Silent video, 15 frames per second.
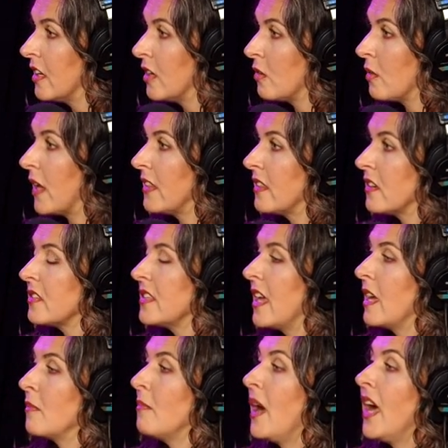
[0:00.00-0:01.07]
Right? They're
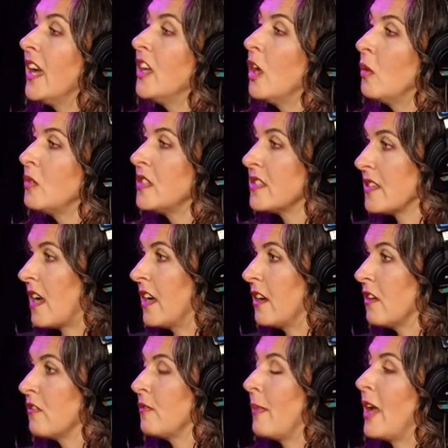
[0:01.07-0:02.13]
saying my own desire
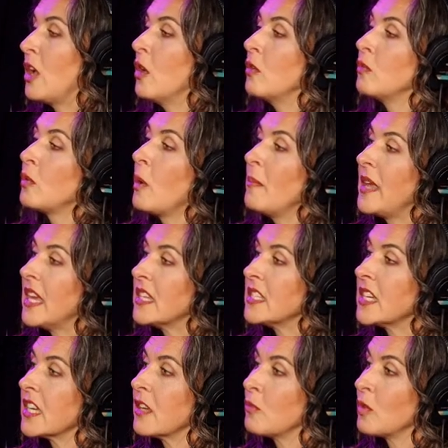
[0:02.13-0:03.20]
for my own
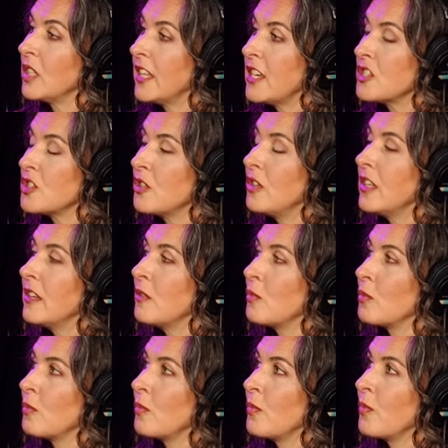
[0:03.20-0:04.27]
romantic and relational and
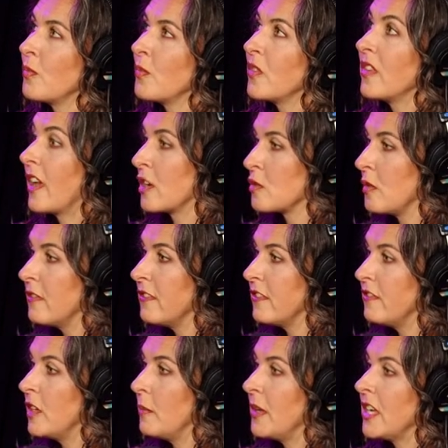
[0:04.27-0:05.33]
sexual
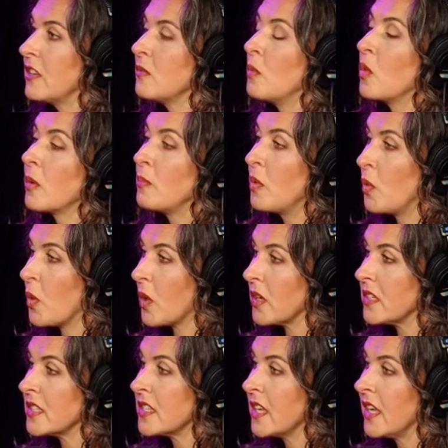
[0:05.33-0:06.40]
fulfillment is more
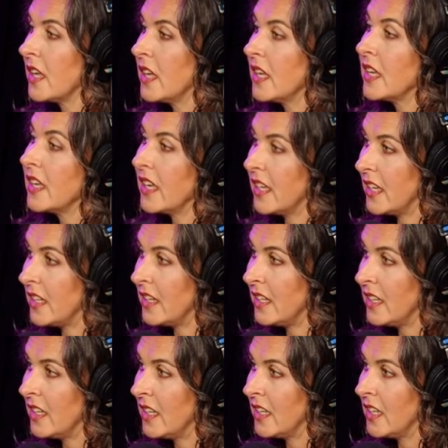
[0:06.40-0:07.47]
important, kid
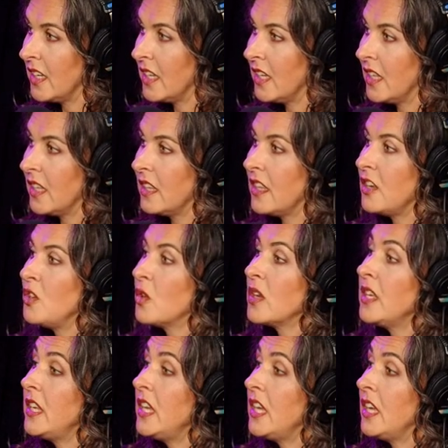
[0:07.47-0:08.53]
than your
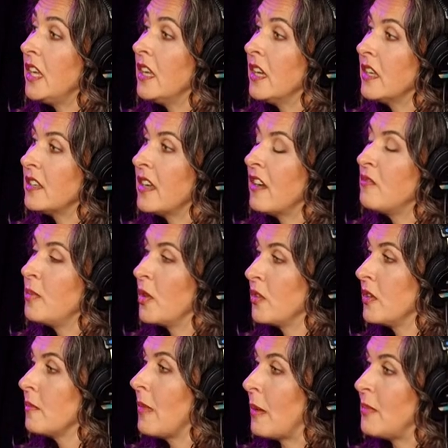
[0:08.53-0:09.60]
need to have both
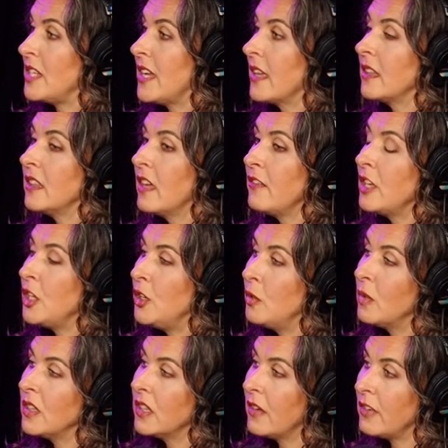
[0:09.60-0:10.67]
your mom and dad loving you
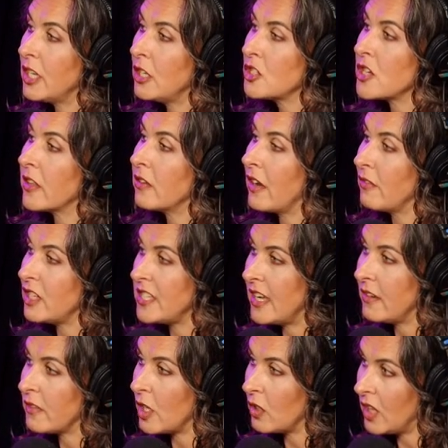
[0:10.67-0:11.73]
and loving each other every mm-hmm. day
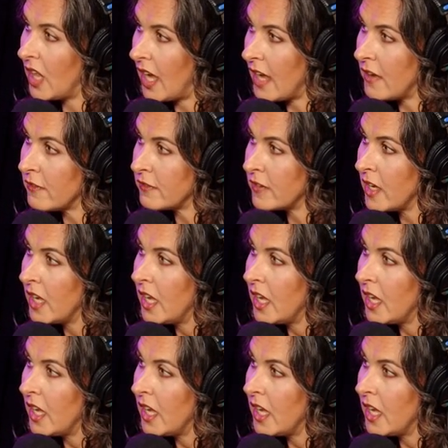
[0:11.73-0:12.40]
of their life.